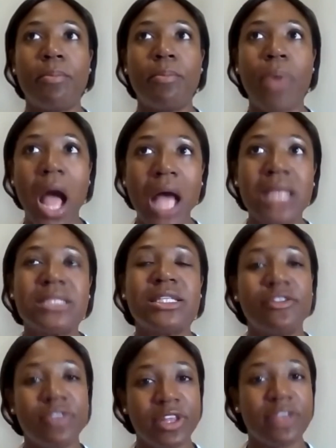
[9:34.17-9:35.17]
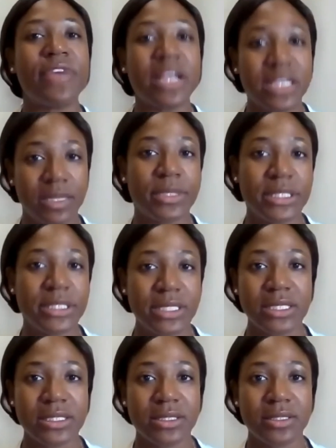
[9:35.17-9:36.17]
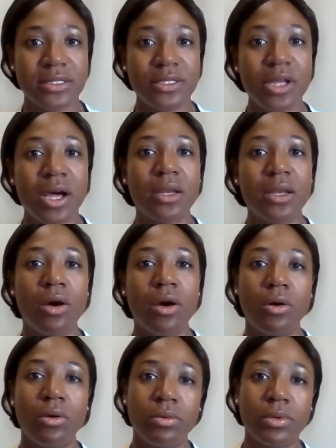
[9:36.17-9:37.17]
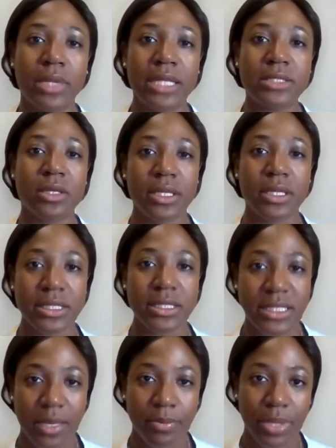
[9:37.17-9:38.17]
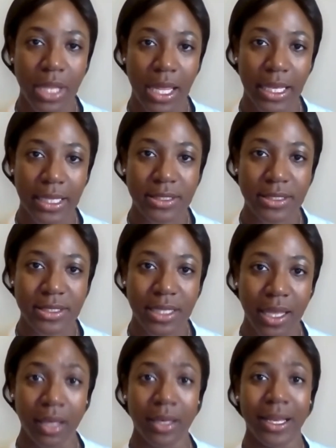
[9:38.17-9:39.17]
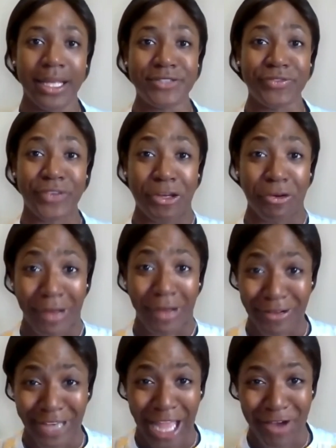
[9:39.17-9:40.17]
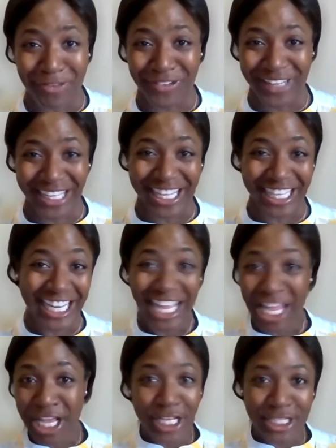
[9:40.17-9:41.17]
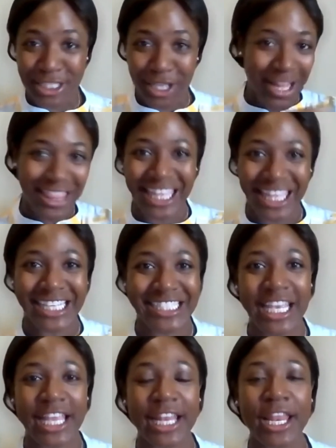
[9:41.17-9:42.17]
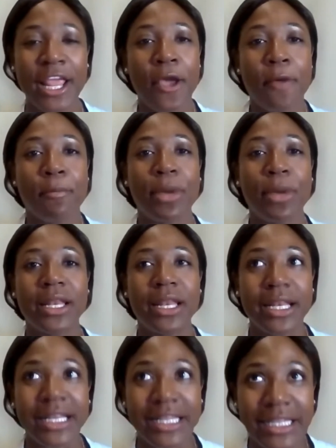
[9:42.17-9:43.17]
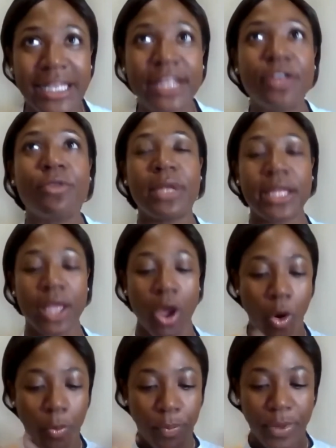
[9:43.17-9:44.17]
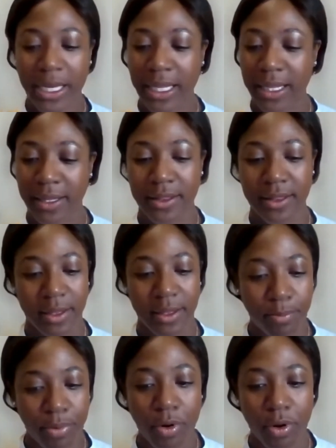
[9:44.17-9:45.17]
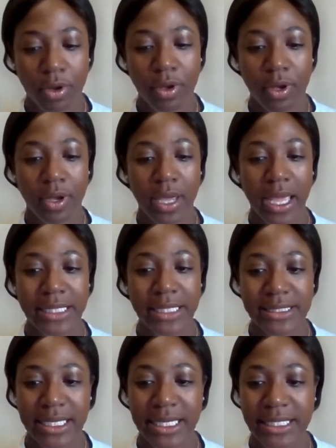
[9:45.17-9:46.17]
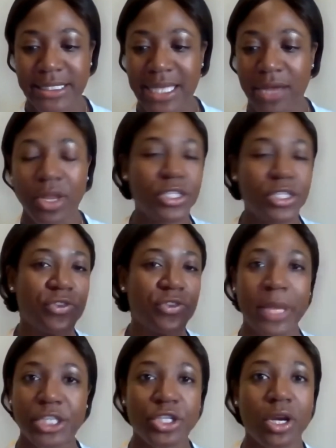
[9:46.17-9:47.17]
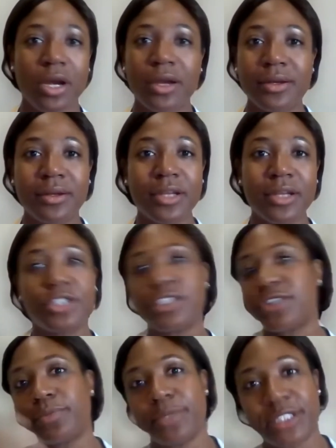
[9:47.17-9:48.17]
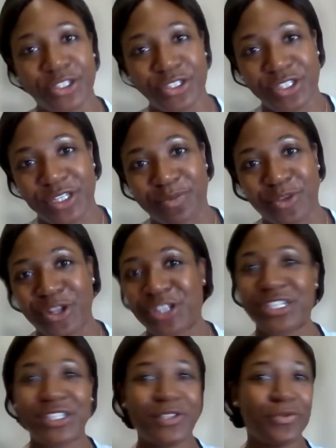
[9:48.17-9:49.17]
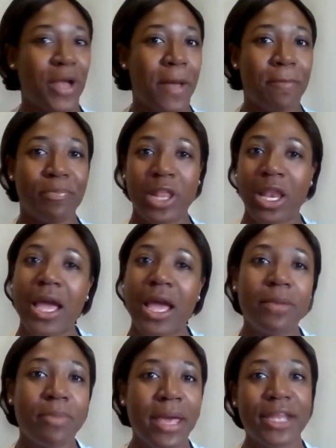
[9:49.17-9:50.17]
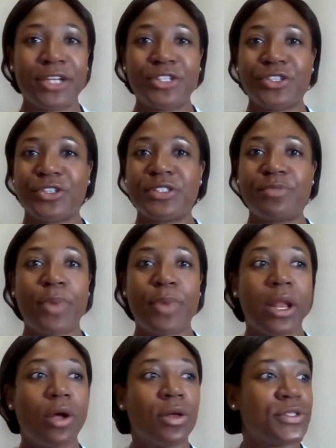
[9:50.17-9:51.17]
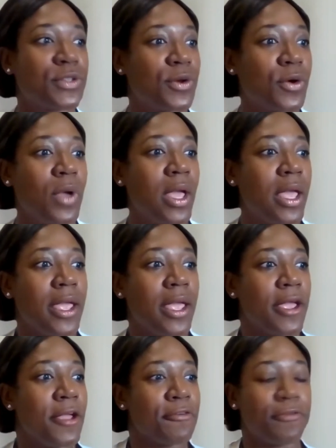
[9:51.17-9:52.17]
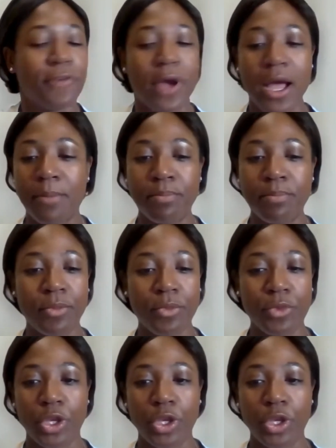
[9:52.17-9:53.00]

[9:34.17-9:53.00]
positively affect the business? Not, let's look at this as compliance. Let's figure out how we can slot things in. But literally opening the book and sitting down, not just from HR, not just from leadership, not just from the line managers, but also from,